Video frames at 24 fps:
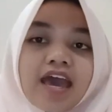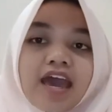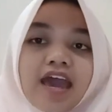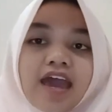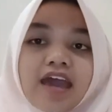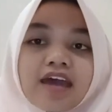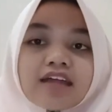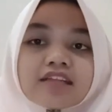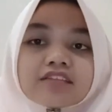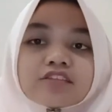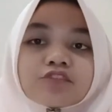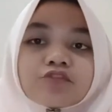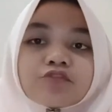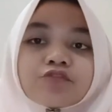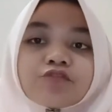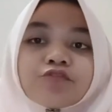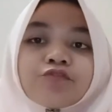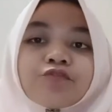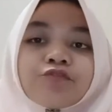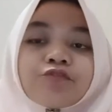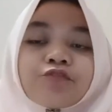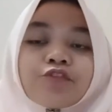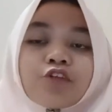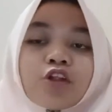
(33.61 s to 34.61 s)
And
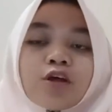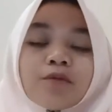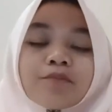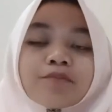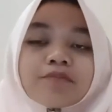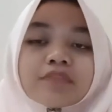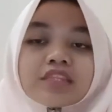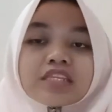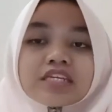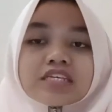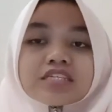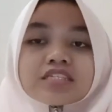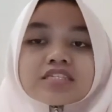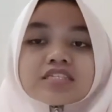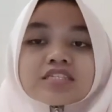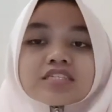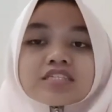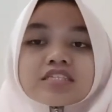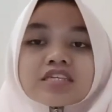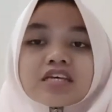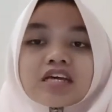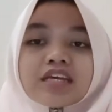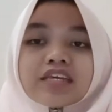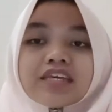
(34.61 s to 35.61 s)
from
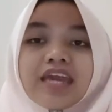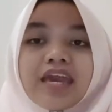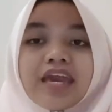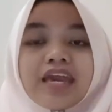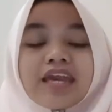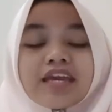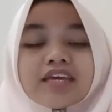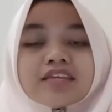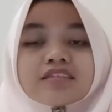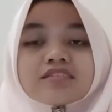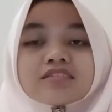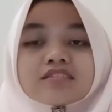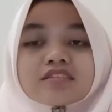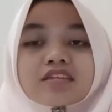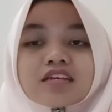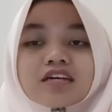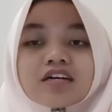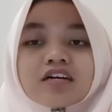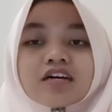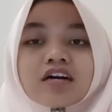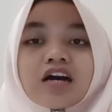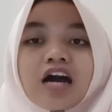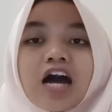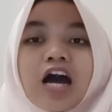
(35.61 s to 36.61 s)
this case,
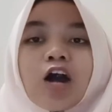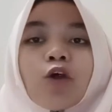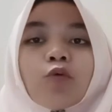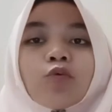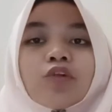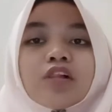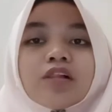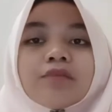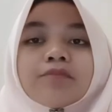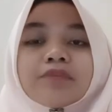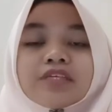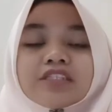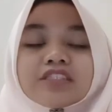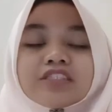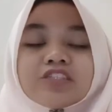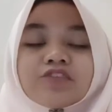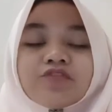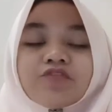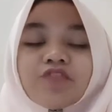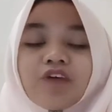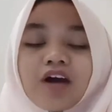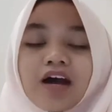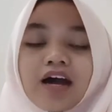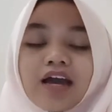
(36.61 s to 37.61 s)
I will be
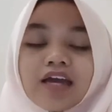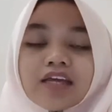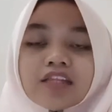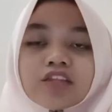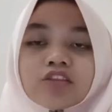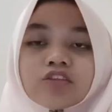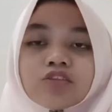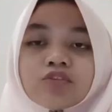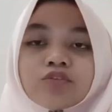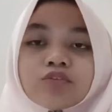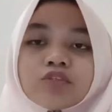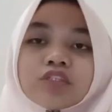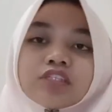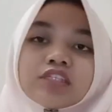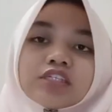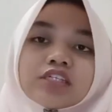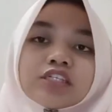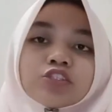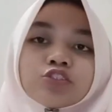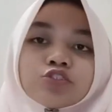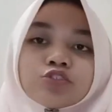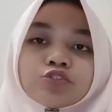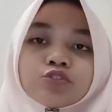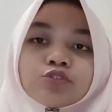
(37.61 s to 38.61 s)
divided to
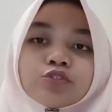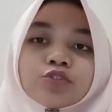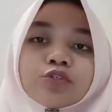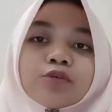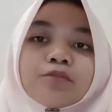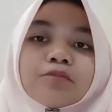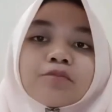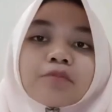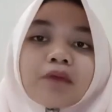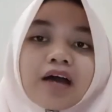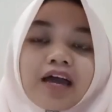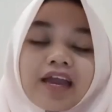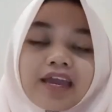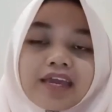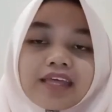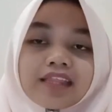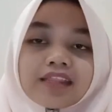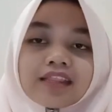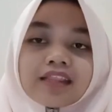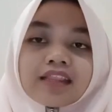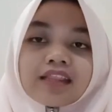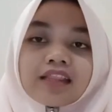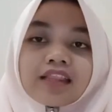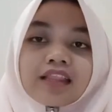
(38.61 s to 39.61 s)
the two
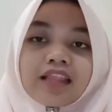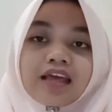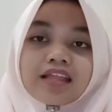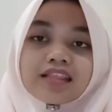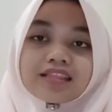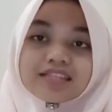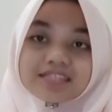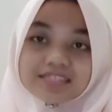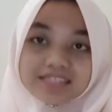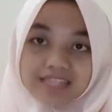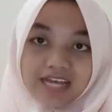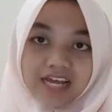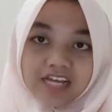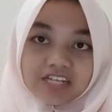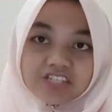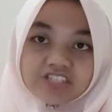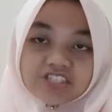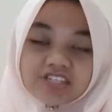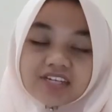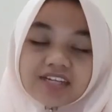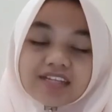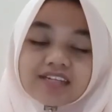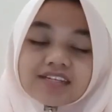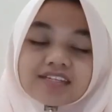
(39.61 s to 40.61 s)
main
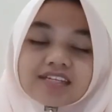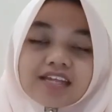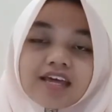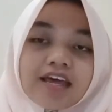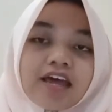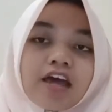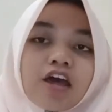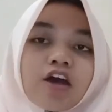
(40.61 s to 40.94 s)
discussions.